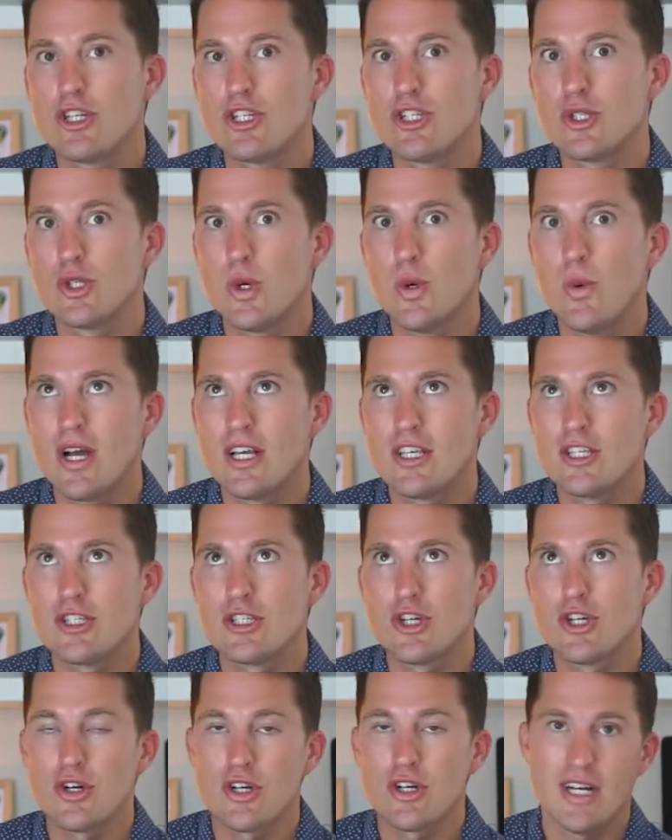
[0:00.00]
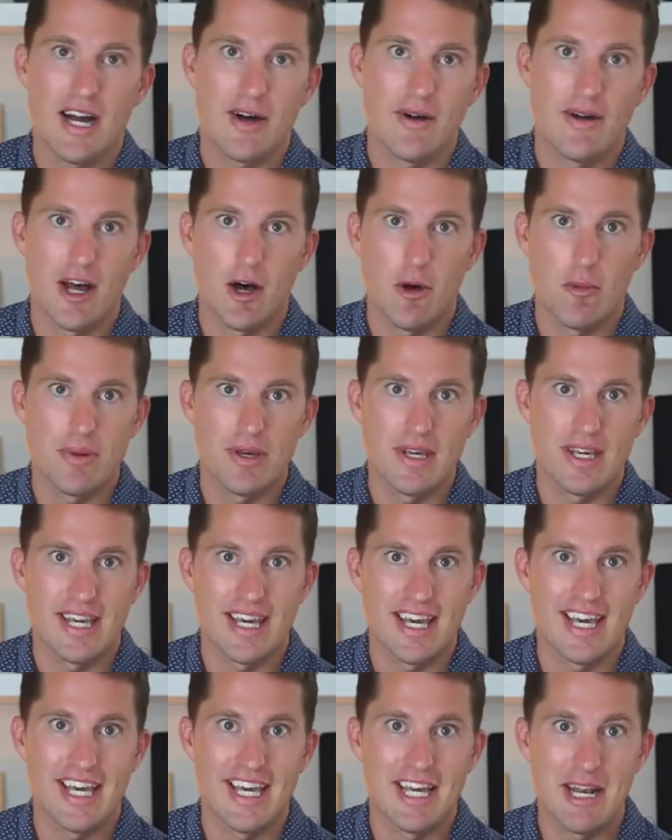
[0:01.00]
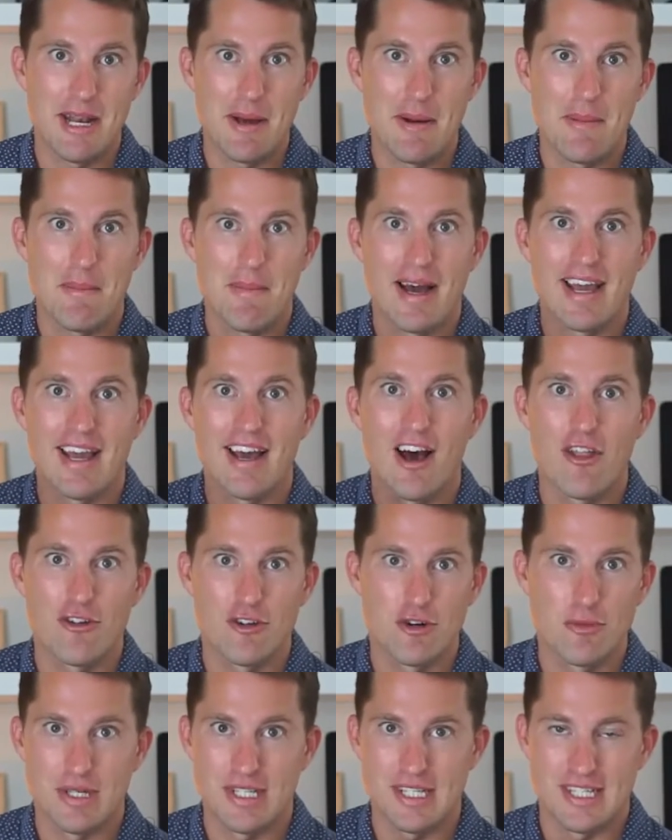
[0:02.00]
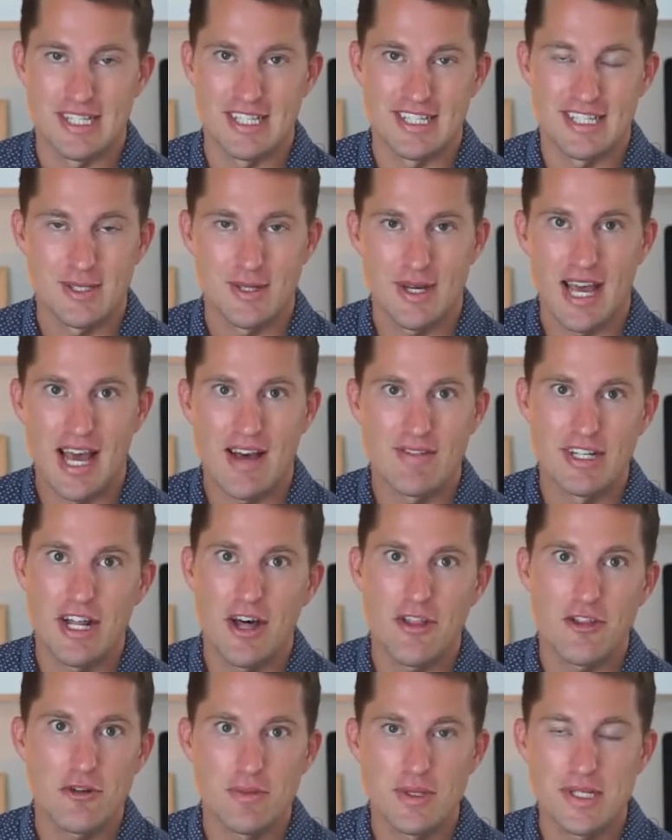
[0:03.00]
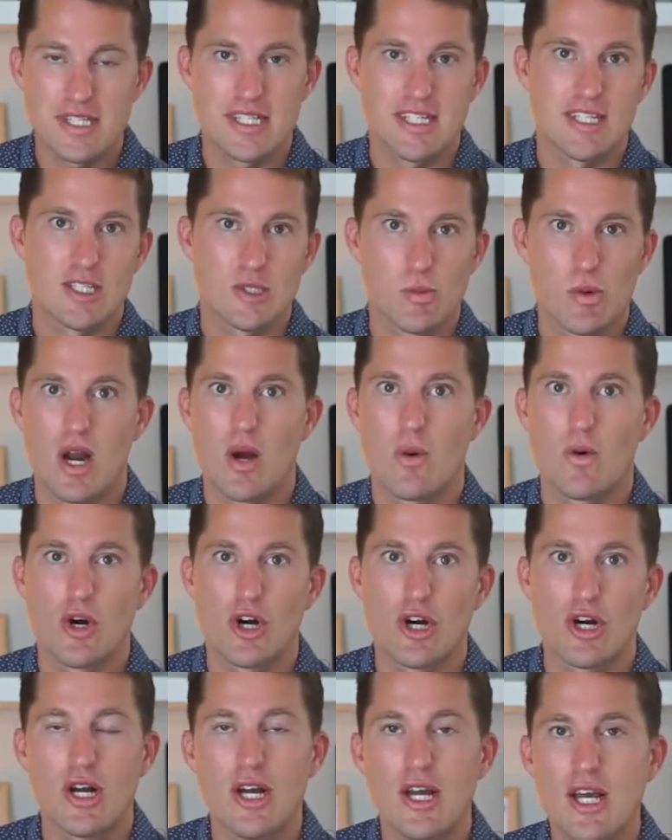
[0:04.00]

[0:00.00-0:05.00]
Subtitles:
is who I started out helping in my other business. So I have another business where I work